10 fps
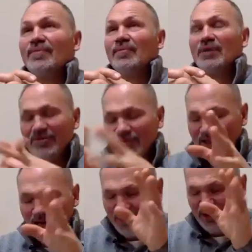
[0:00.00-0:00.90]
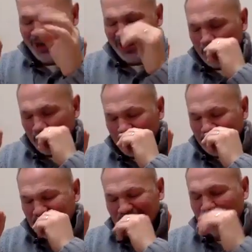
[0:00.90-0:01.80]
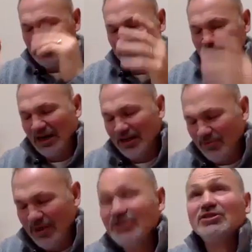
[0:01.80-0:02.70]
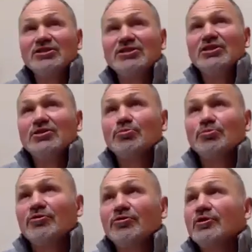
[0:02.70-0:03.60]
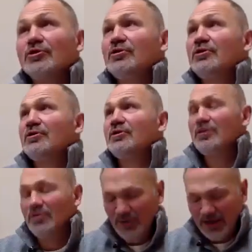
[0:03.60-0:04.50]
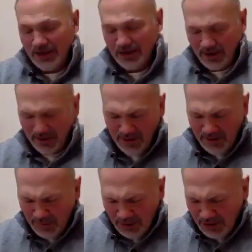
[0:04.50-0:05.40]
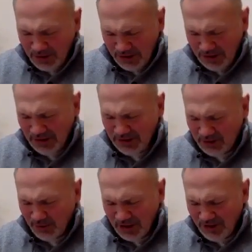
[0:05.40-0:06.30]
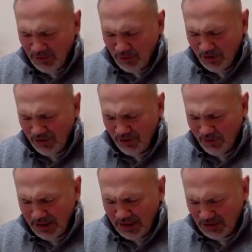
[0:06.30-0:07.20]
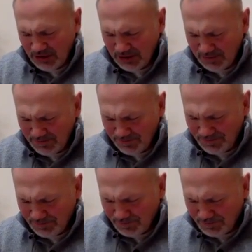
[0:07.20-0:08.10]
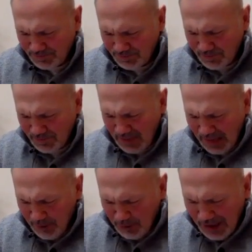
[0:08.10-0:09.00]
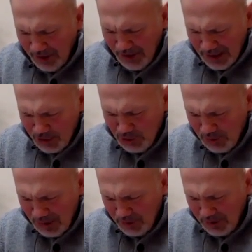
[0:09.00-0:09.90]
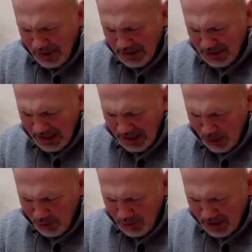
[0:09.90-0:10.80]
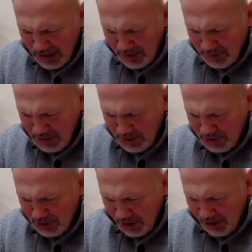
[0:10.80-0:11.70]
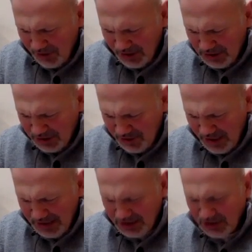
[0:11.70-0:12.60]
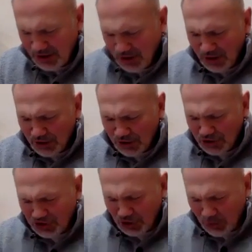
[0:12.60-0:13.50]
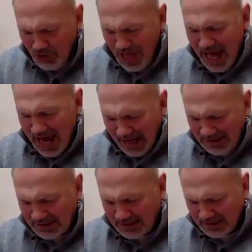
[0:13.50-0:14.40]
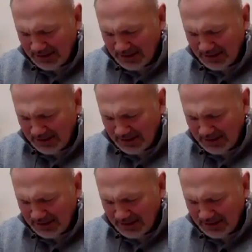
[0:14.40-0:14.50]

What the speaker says: But even then, you might think, well, that's subject. John might just still prefer being there. But look at this. We're given more information. I would rather not use paper and ink. Instead, I hope to come to you and talk face to face so that